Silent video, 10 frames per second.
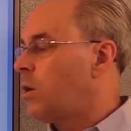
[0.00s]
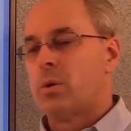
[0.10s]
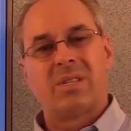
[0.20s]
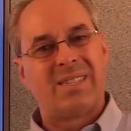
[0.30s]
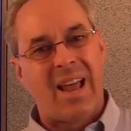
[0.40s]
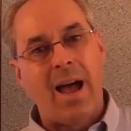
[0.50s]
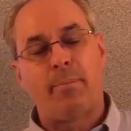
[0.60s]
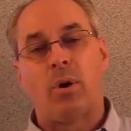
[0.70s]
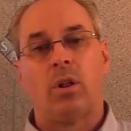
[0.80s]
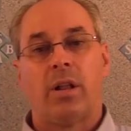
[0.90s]
called
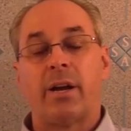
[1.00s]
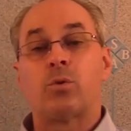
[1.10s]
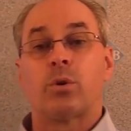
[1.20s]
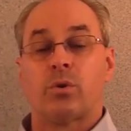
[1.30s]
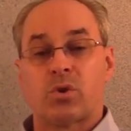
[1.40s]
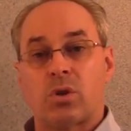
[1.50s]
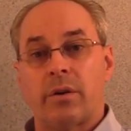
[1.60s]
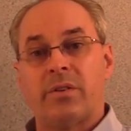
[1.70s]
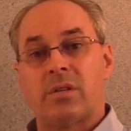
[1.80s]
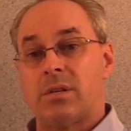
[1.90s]
Zap Electrical
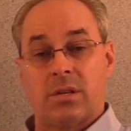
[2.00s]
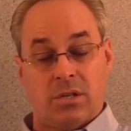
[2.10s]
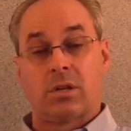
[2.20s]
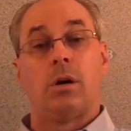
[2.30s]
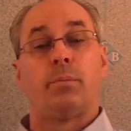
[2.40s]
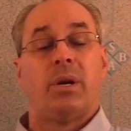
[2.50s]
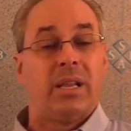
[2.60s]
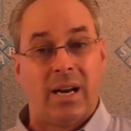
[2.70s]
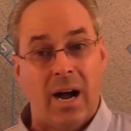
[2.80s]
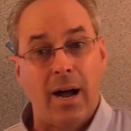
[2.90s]
Services. It's a company
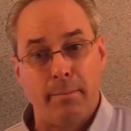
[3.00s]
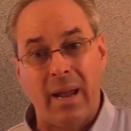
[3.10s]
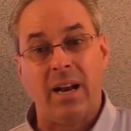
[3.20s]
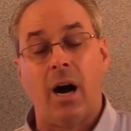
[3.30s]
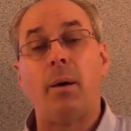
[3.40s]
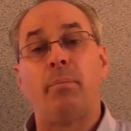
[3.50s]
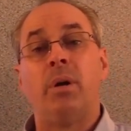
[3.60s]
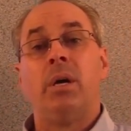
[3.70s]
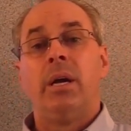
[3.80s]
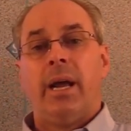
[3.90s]
that I made up.
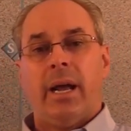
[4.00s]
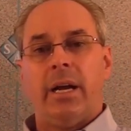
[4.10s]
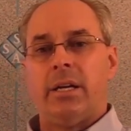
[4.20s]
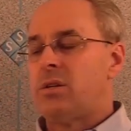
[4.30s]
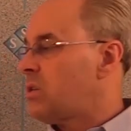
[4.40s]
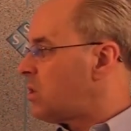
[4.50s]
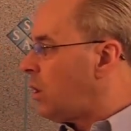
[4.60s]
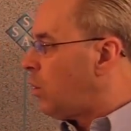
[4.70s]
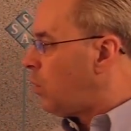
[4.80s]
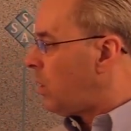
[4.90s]
And
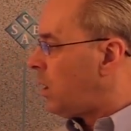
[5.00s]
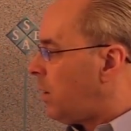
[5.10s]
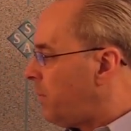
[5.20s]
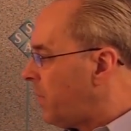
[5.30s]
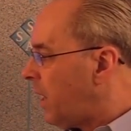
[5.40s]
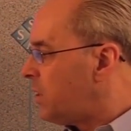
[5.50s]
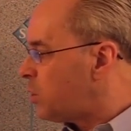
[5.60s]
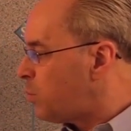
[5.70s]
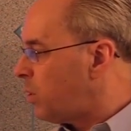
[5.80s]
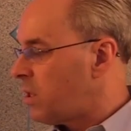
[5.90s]
so I
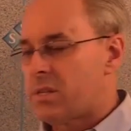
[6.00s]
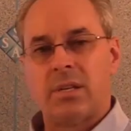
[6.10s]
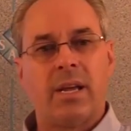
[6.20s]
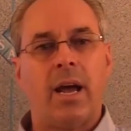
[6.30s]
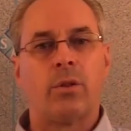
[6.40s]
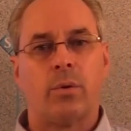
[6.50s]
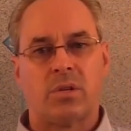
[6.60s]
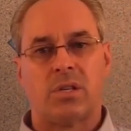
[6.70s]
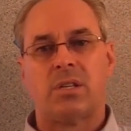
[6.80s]
just put this together as a